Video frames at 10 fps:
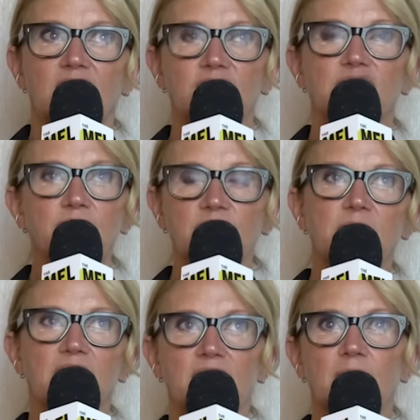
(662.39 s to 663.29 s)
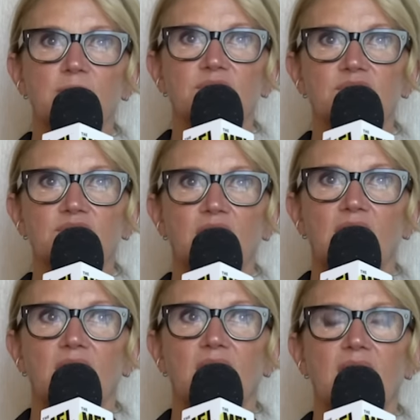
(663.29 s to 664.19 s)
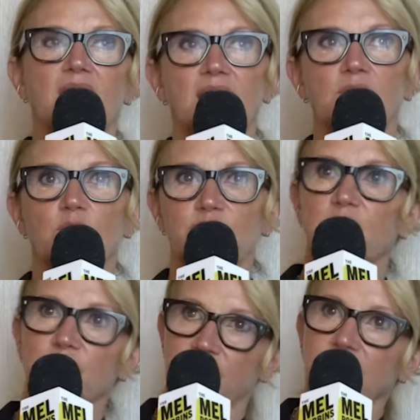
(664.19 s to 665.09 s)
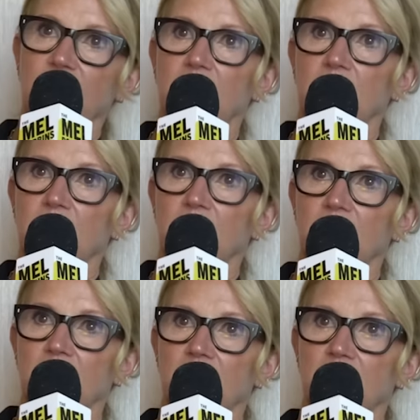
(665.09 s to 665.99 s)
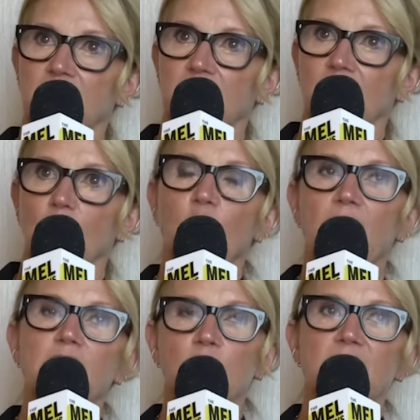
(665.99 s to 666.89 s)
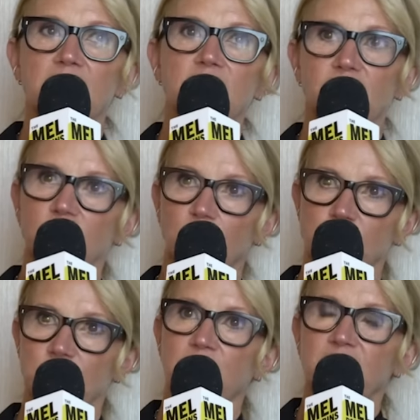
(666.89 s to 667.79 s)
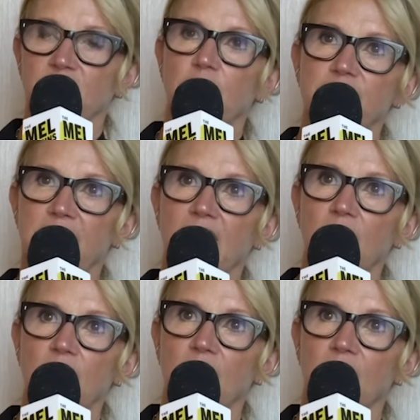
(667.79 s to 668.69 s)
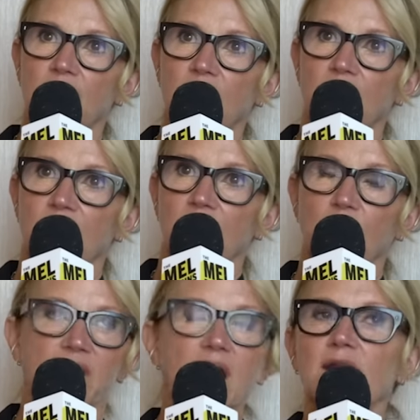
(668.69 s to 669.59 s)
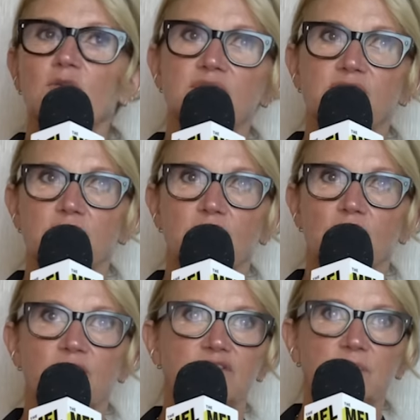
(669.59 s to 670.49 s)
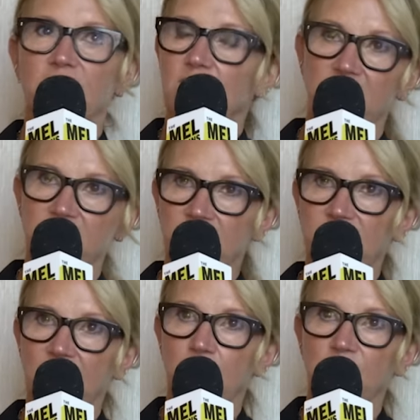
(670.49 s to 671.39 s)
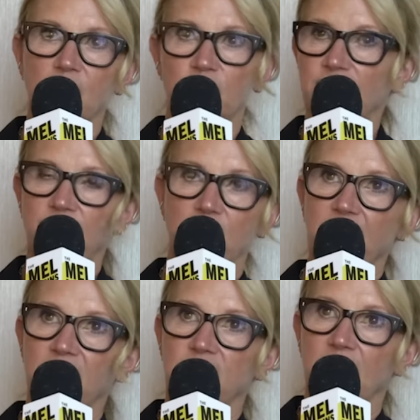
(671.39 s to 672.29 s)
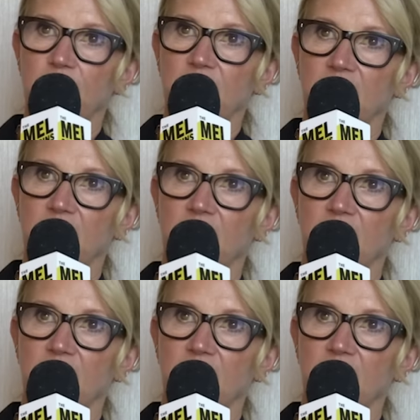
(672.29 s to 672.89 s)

If something bad happens, I will deal with it then. Why do I need to torture myself now when I don't even know if something amazing is happening or something bad is happening?